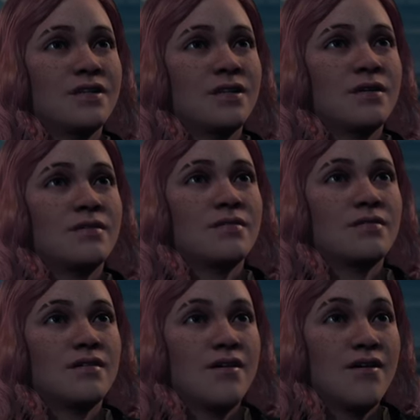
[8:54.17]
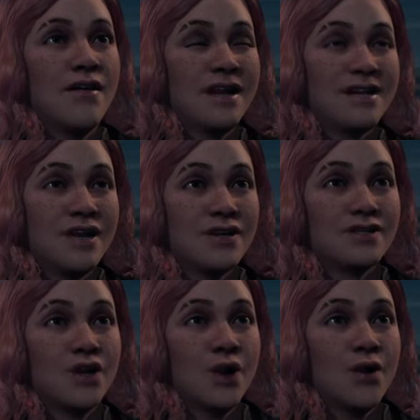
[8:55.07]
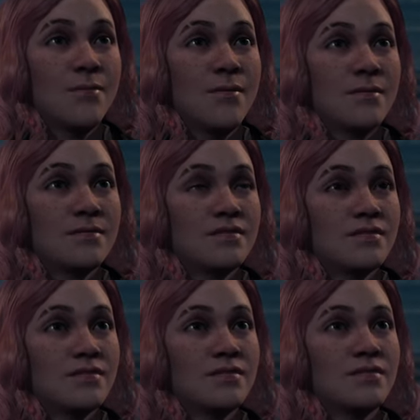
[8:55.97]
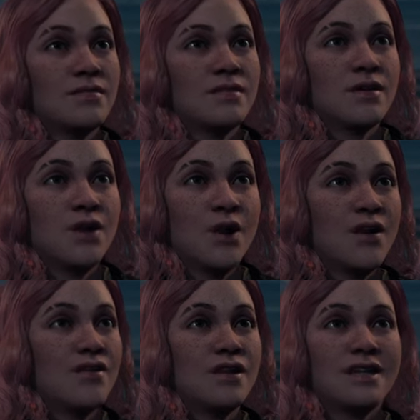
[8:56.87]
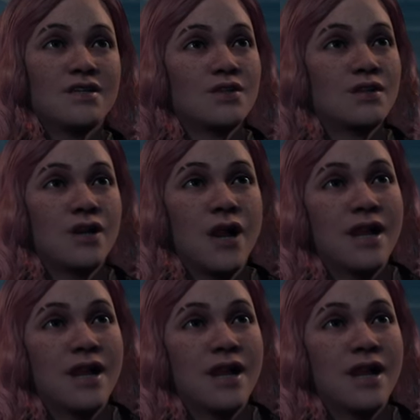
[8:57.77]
section, finding this room, none of these was a